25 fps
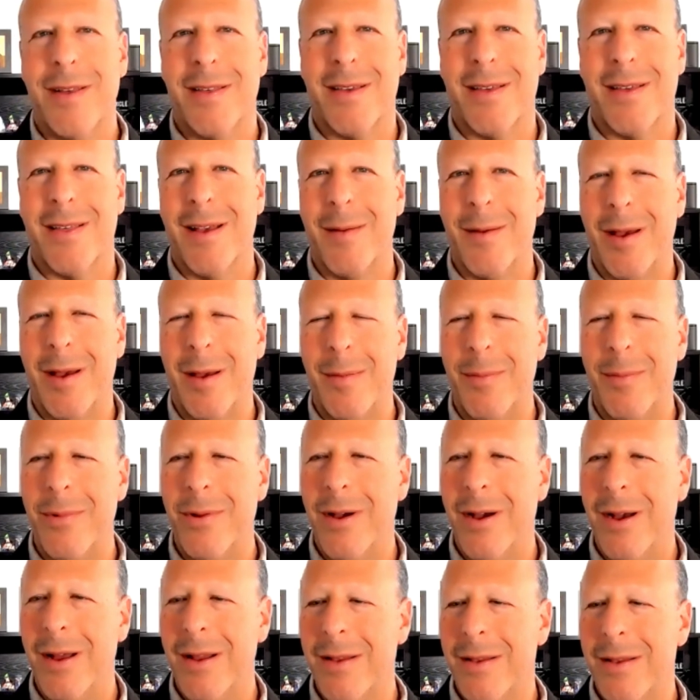because I'm
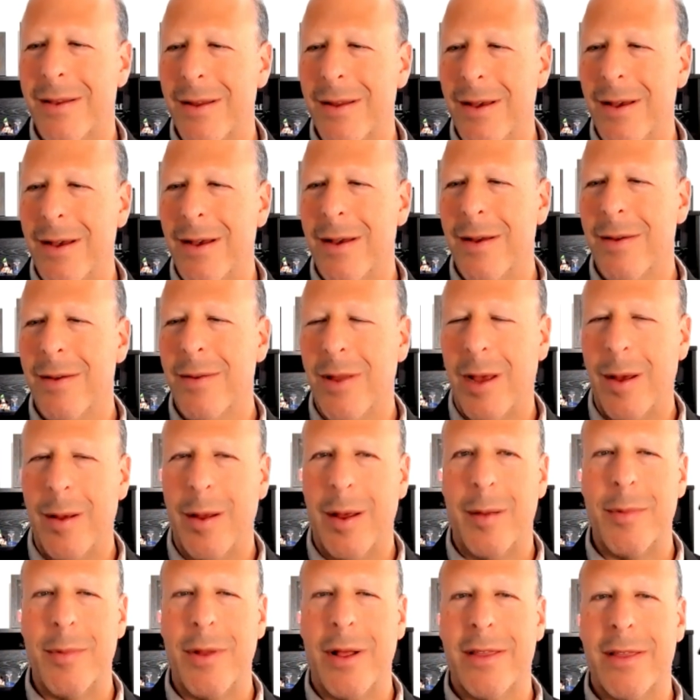not
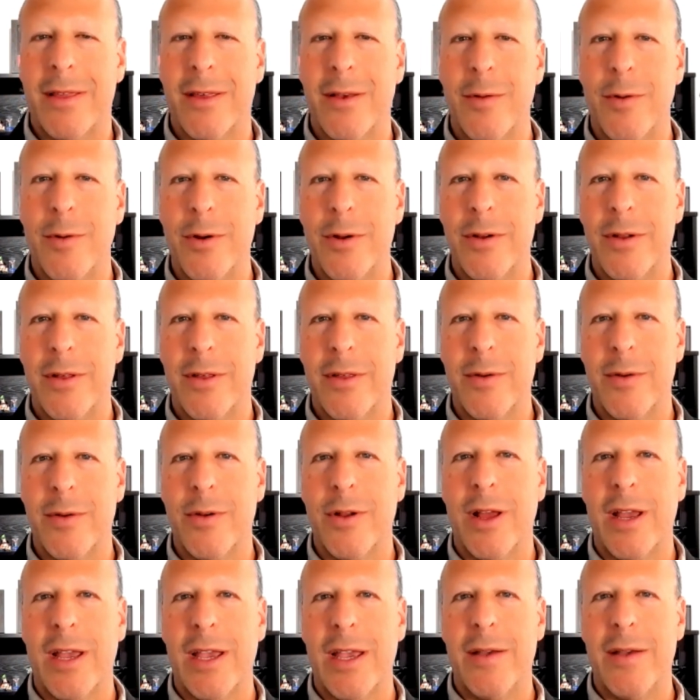so
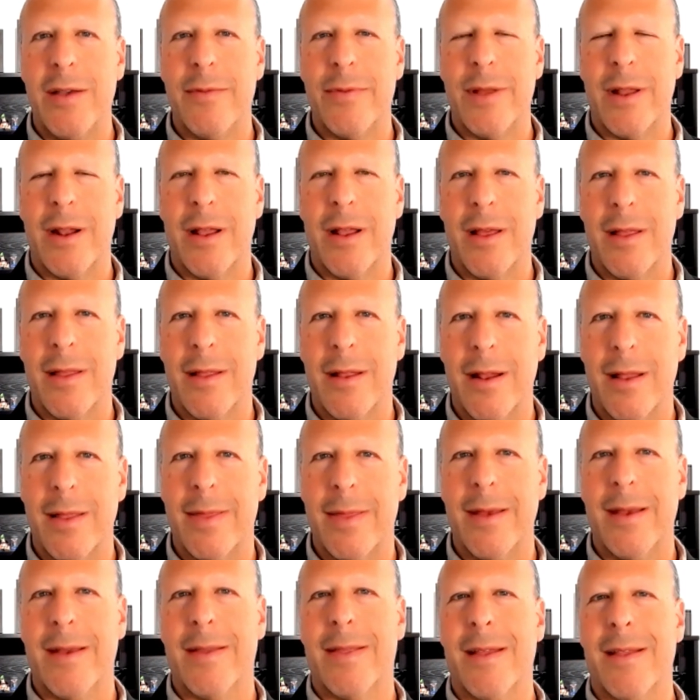naive that I
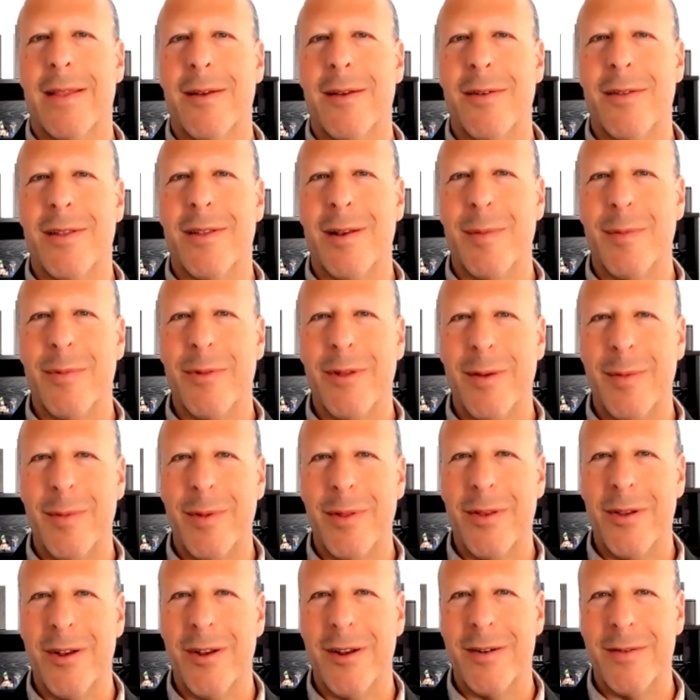think that there's an employment
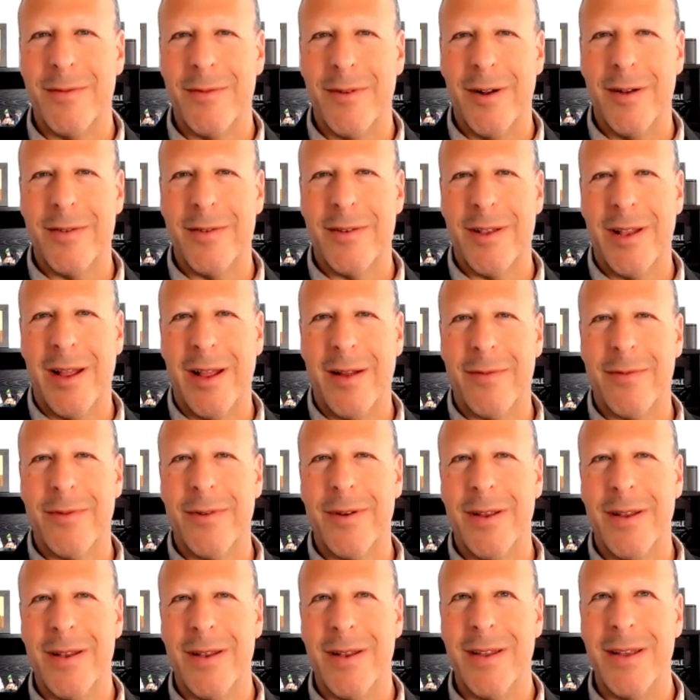lawyer involved in
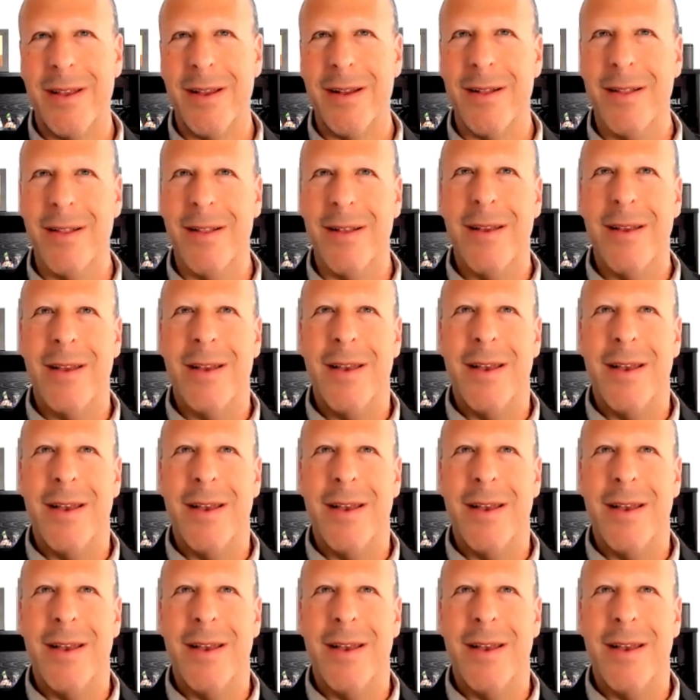every deal.